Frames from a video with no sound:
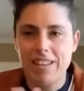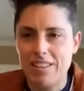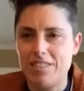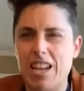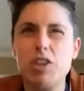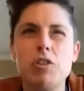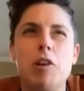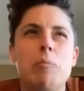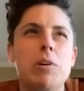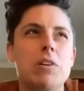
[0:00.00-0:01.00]
It's like
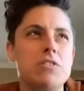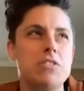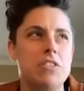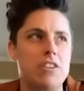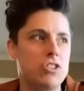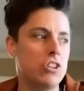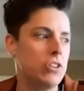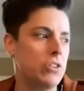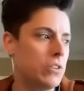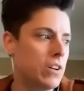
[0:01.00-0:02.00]
cucumber,
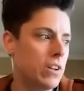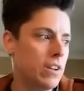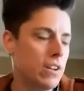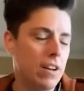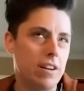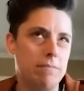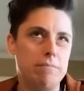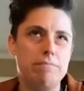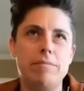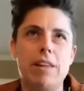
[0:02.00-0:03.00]
cilantro,
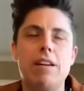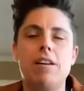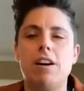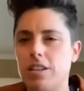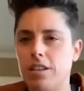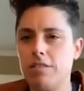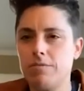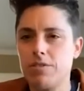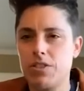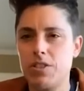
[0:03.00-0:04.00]
like honey,
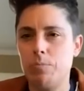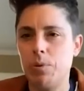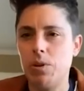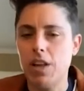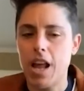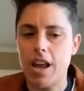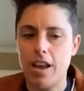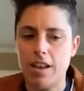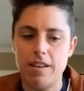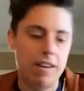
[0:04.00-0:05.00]
simple,
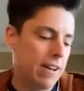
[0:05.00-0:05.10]
and